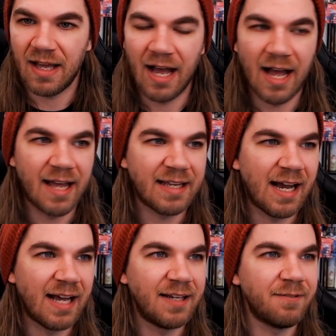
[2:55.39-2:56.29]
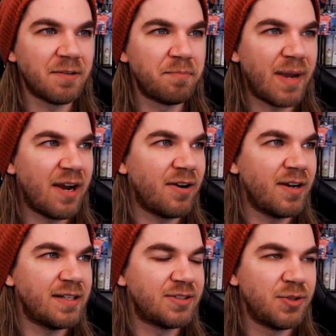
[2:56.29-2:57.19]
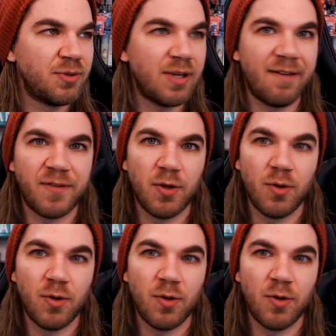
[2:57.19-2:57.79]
I kind of compare it to if